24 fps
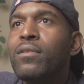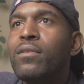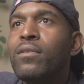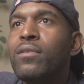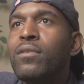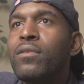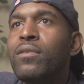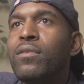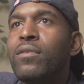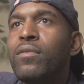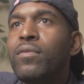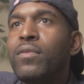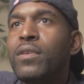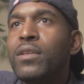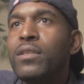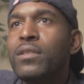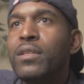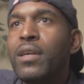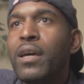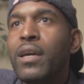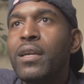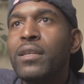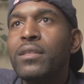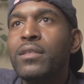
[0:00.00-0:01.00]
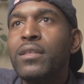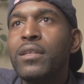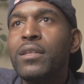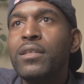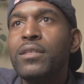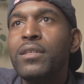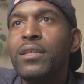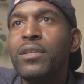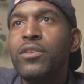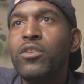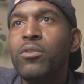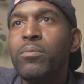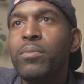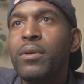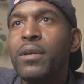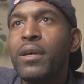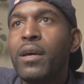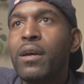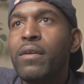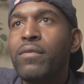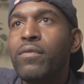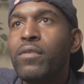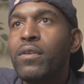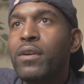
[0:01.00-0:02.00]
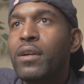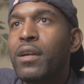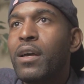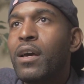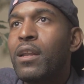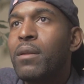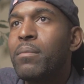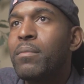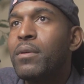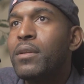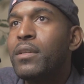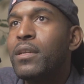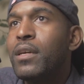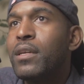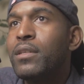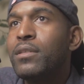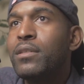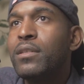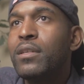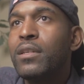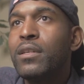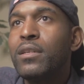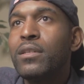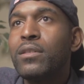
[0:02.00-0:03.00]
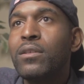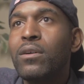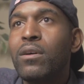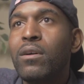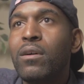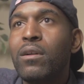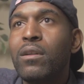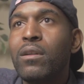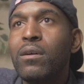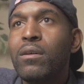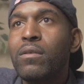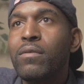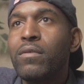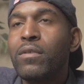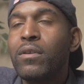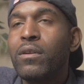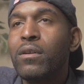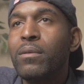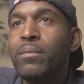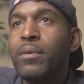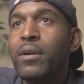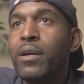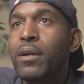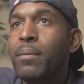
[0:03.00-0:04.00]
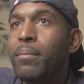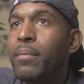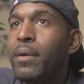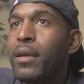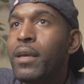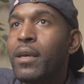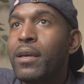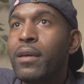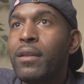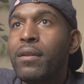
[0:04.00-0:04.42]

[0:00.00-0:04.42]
These dying cities need UBI for economy. Dead cities all over America. Man,